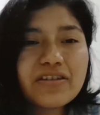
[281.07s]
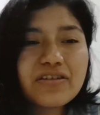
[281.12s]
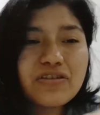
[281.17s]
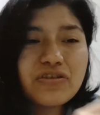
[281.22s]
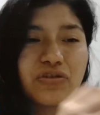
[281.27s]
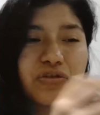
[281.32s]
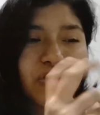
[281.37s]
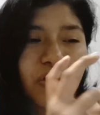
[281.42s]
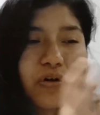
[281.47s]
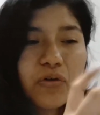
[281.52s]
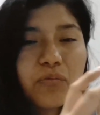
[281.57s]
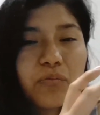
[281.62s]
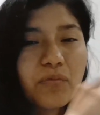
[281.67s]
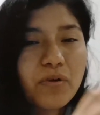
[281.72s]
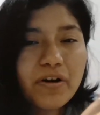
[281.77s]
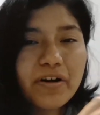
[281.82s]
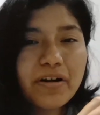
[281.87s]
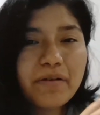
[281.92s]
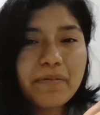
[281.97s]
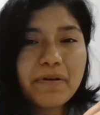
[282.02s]
know
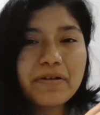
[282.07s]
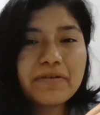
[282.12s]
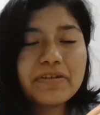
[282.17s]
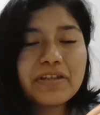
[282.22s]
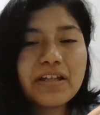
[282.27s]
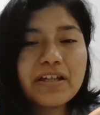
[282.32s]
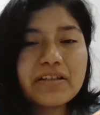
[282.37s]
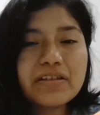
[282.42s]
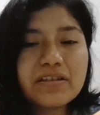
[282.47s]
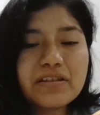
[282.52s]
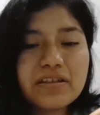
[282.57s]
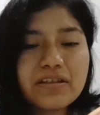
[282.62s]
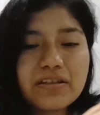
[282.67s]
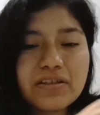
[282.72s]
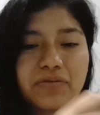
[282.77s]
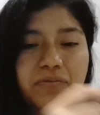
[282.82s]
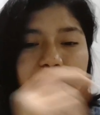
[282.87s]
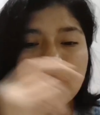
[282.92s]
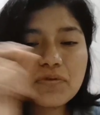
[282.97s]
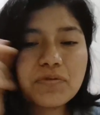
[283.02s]
more about that
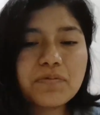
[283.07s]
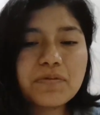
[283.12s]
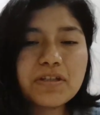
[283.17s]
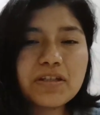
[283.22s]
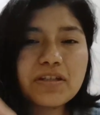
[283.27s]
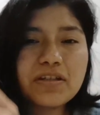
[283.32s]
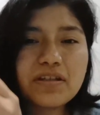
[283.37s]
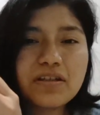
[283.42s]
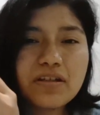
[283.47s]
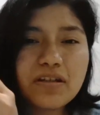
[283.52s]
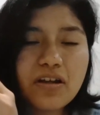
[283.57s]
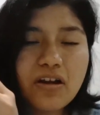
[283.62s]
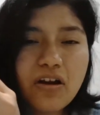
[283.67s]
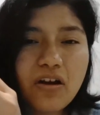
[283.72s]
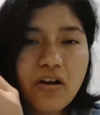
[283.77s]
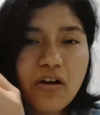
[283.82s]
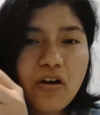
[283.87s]
it would be